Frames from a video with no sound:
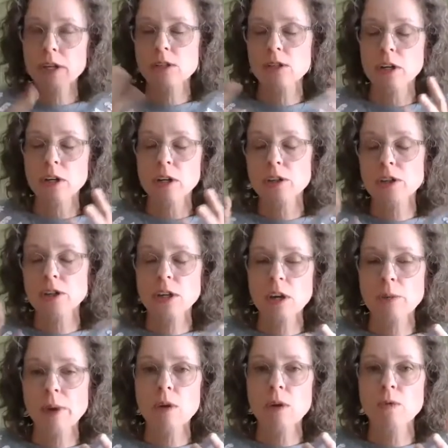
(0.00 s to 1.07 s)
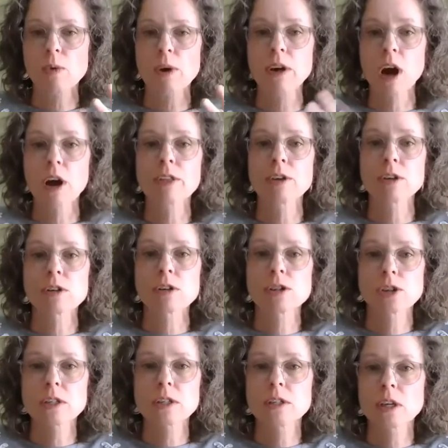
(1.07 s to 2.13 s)
starting to think about what other
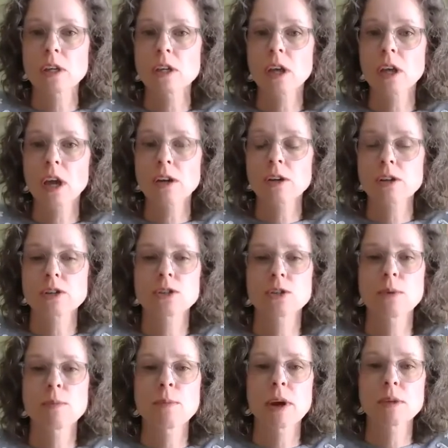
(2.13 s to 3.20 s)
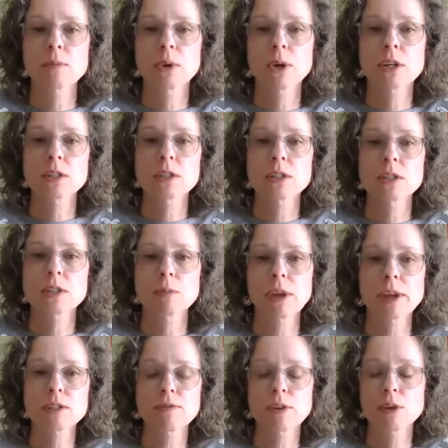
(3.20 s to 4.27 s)
trust indicators you might put into place
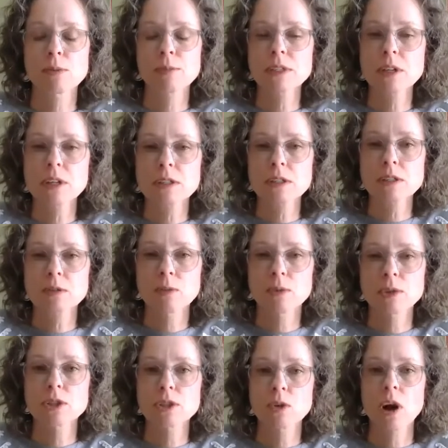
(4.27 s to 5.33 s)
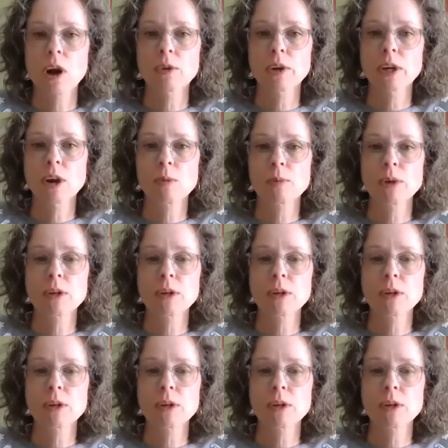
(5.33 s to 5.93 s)
for your business once you are reopened?